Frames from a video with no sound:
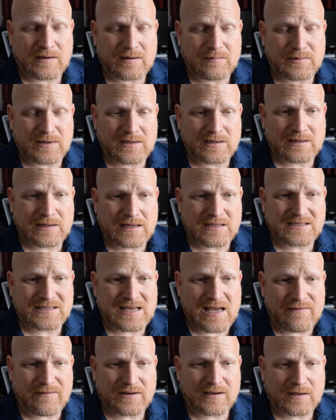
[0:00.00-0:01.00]
being less
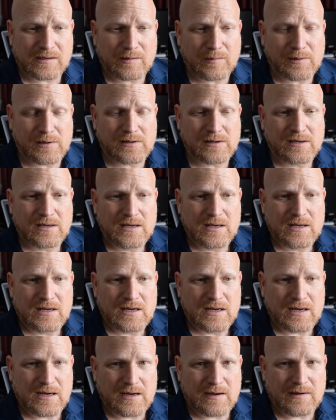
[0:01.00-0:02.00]
navigable
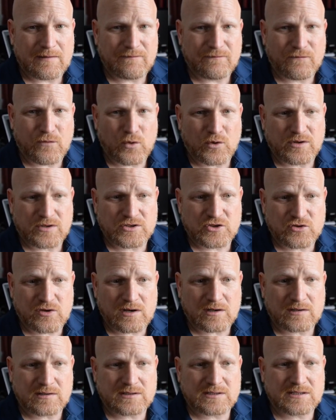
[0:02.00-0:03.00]
for the
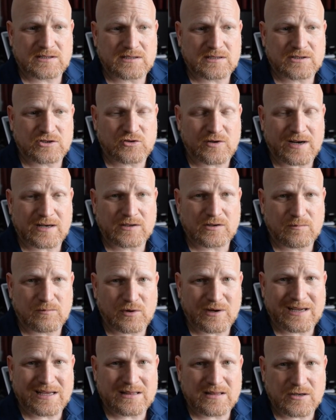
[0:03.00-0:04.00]
trucks trying to
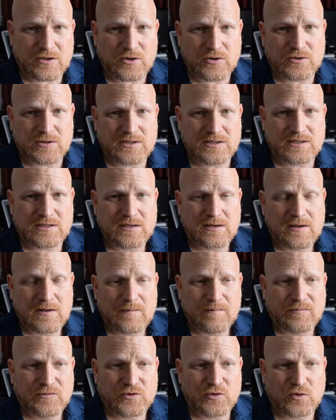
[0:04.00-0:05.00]
bring in the goods
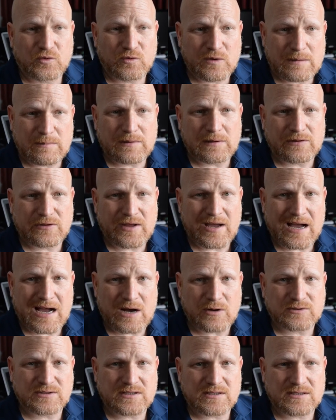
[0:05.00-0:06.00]
to rebuild the
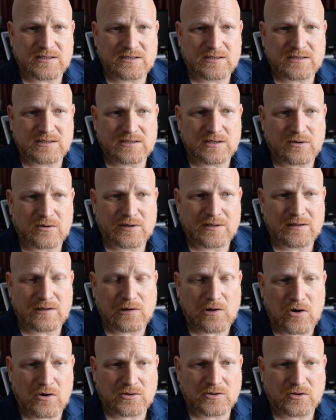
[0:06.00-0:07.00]
houses. So in the
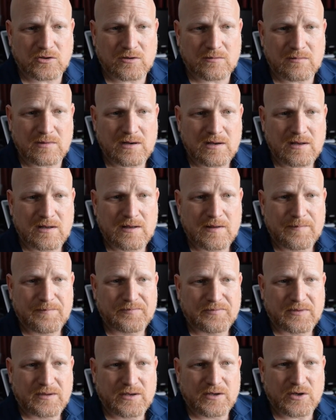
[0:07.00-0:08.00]
long term,
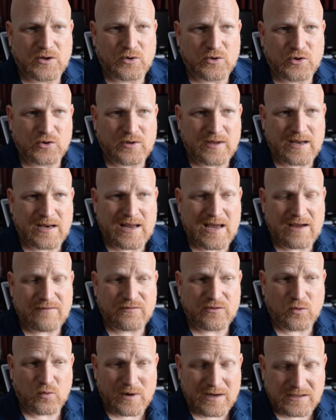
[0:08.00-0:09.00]
you know, you then
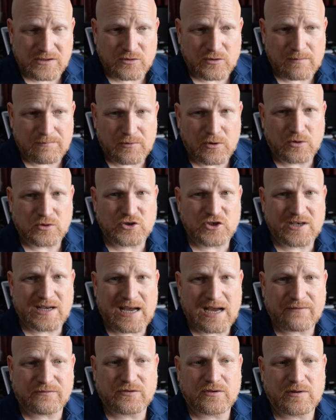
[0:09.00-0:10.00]
have the winter approaching
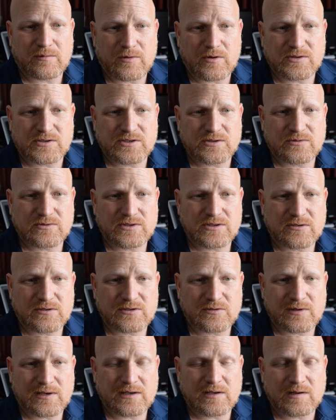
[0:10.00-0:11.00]
after the monsoon, so
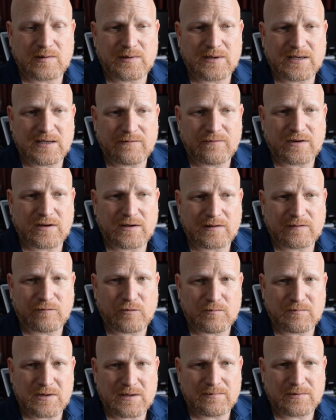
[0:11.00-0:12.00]
it's really going to be difficult
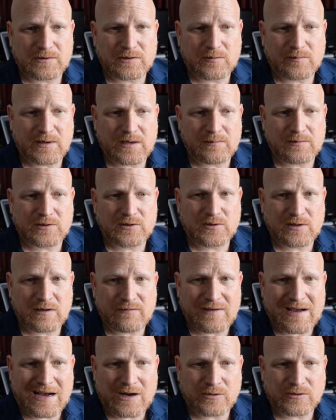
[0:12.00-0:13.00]
for people to be able to
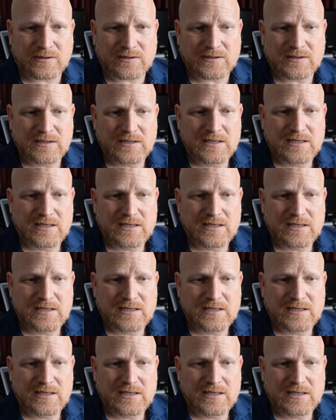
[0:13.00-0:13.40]
live out